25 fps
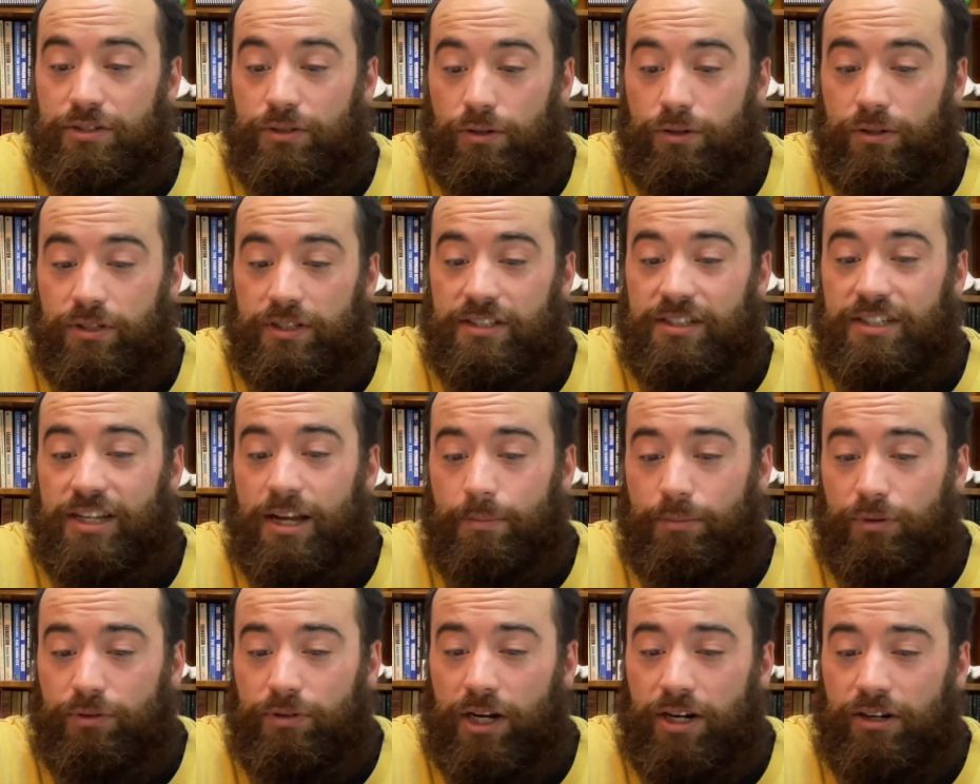that my soul
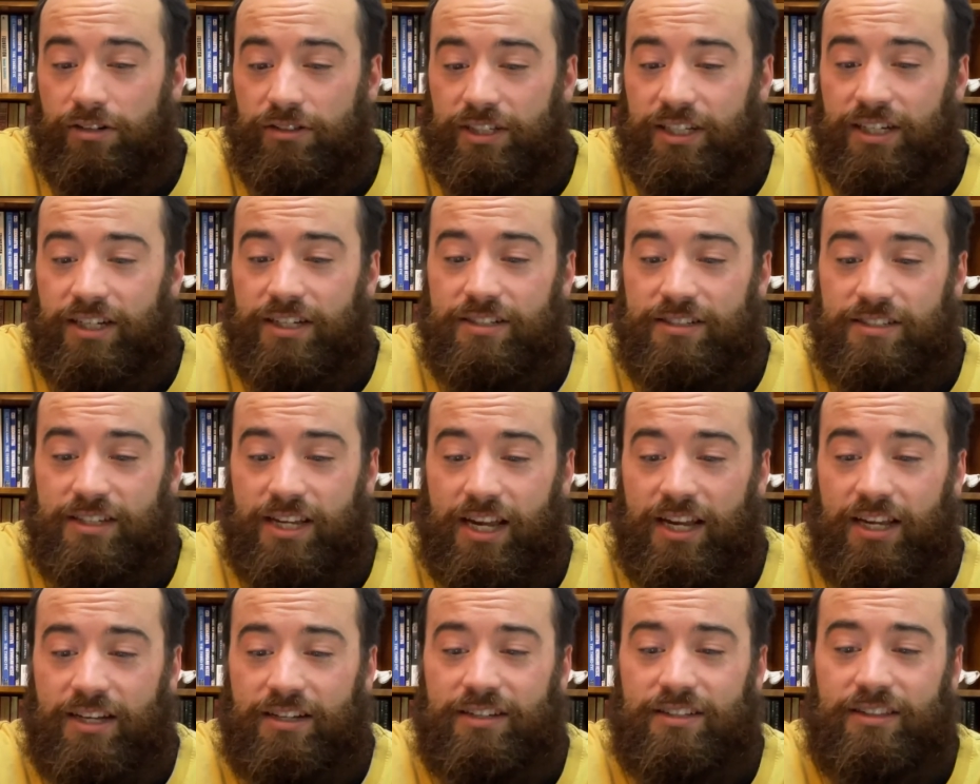is temporarily
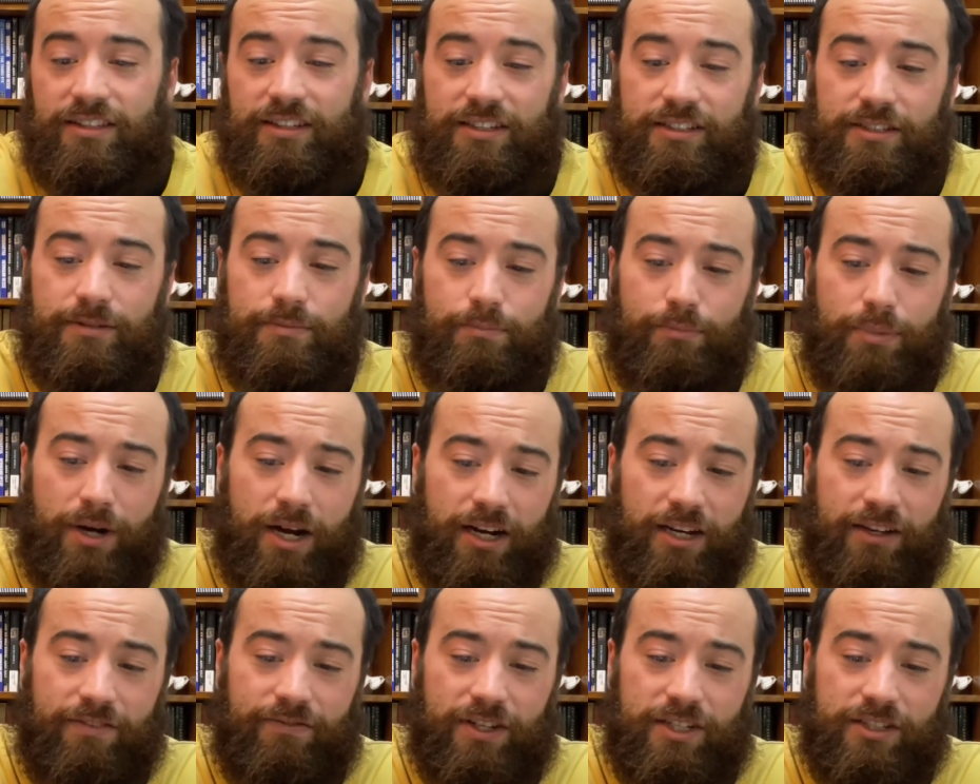contained in
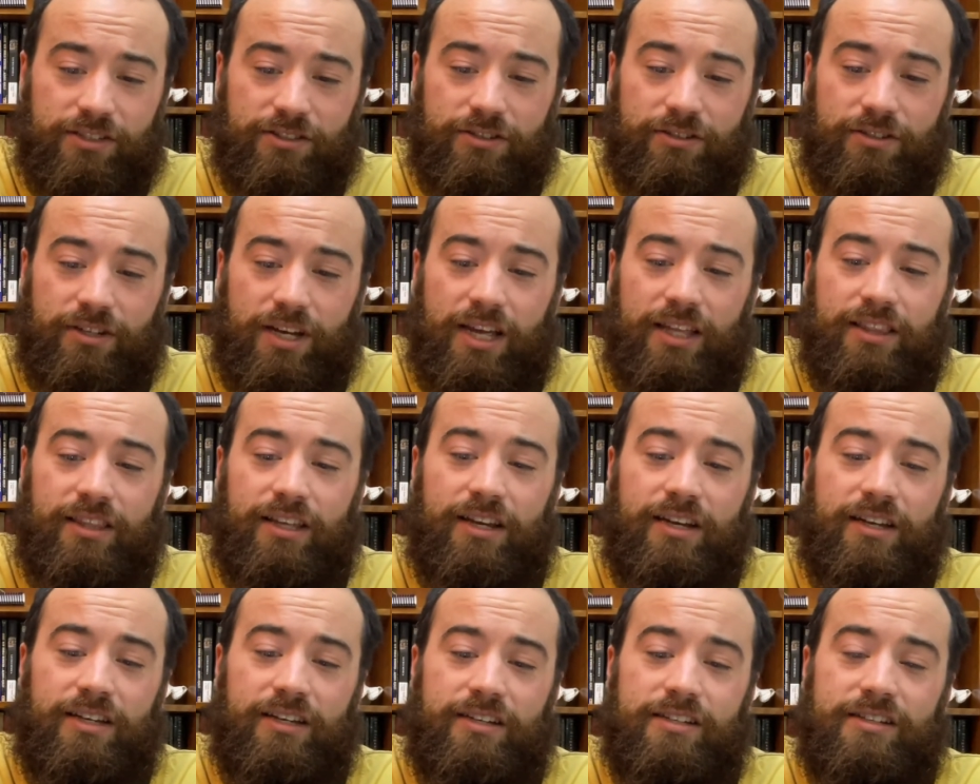this body
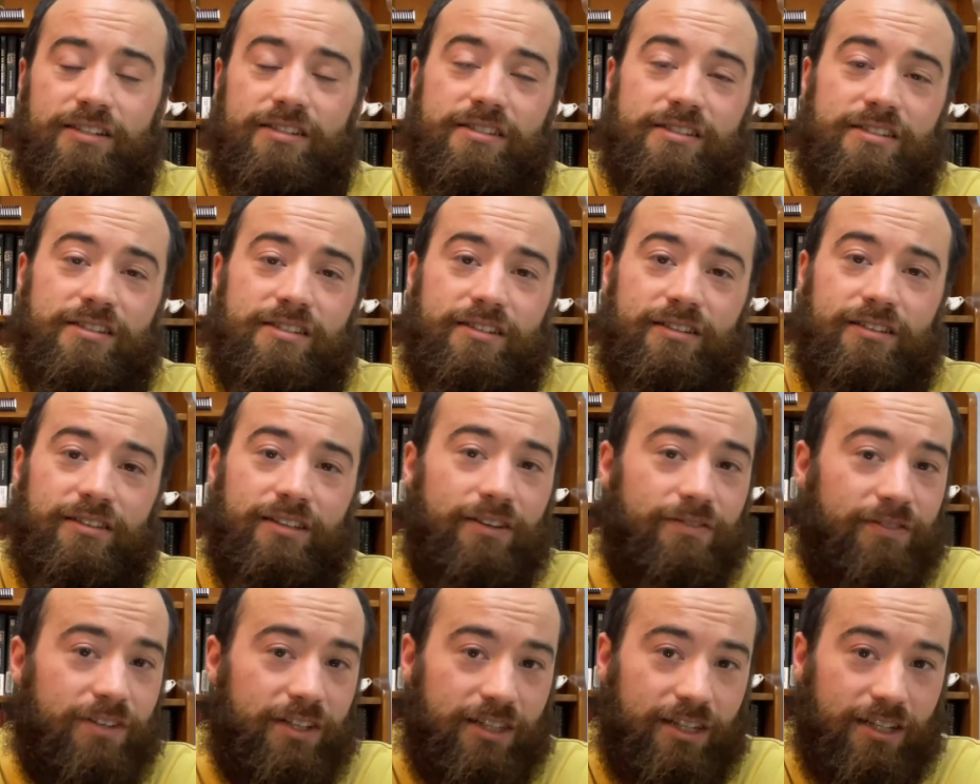vessel and that it is
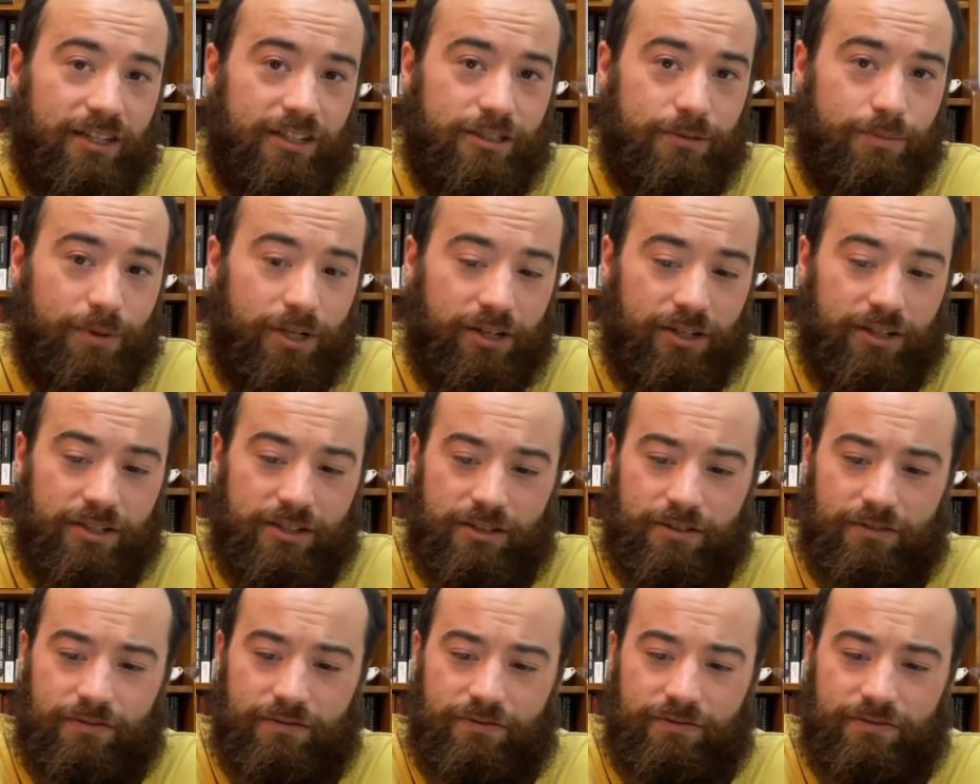living the
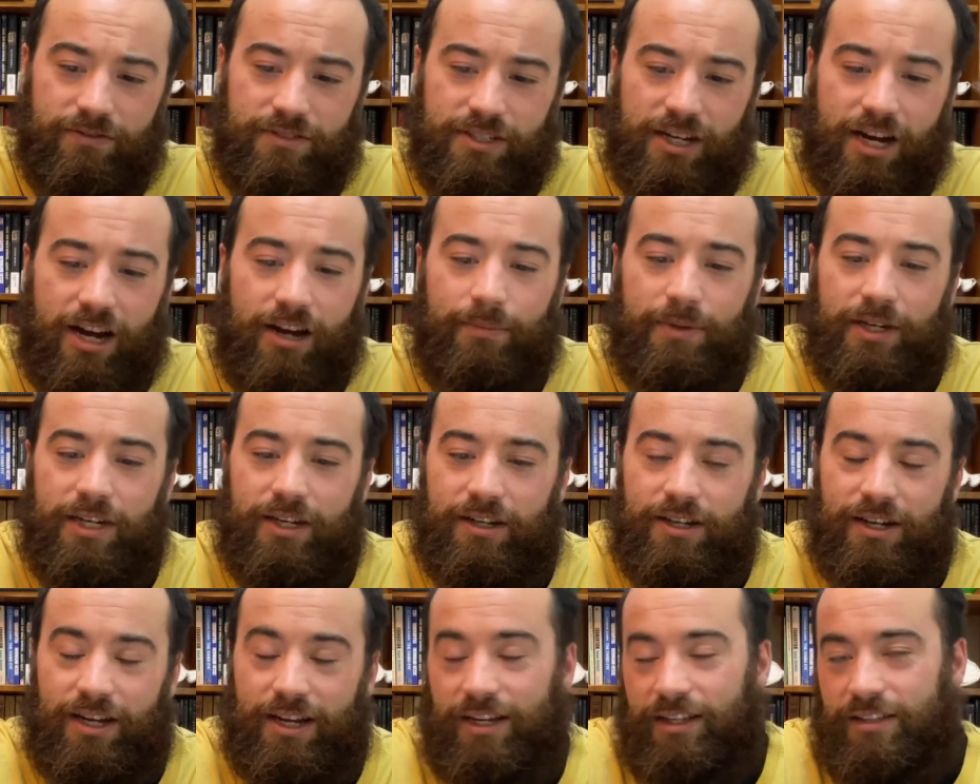experience of
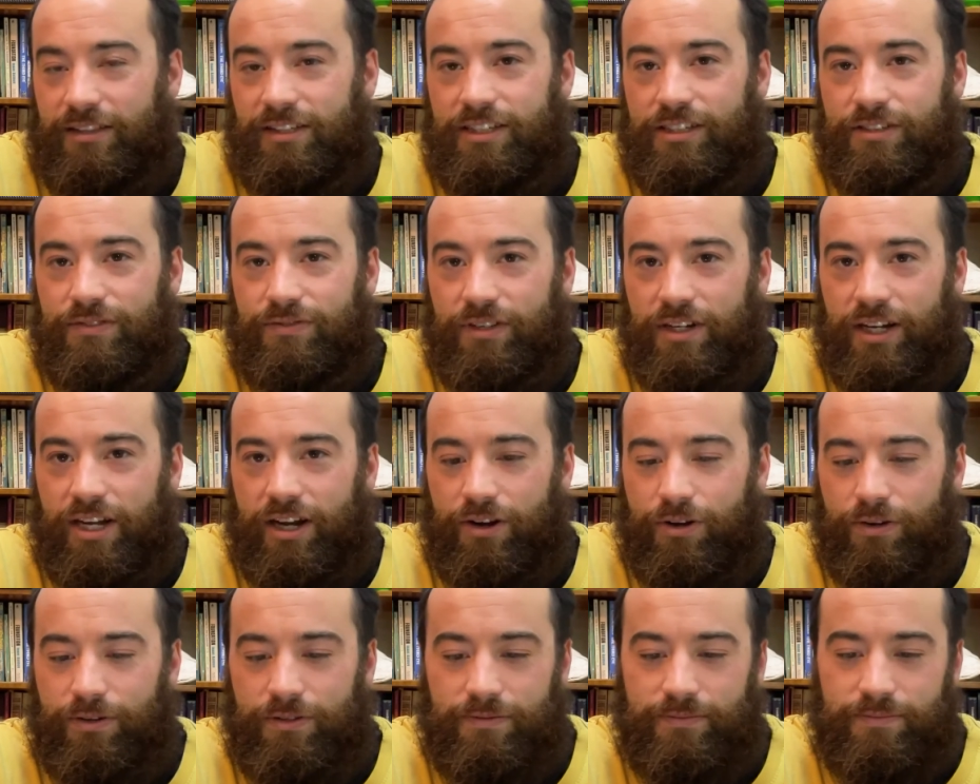Tommy, at
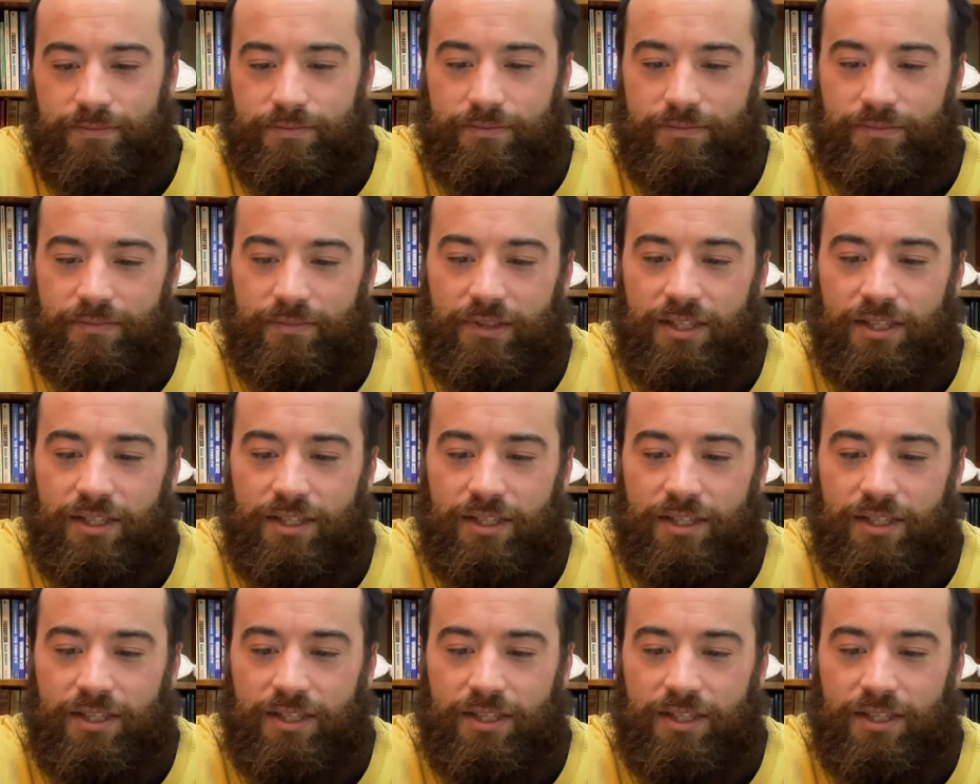least for now.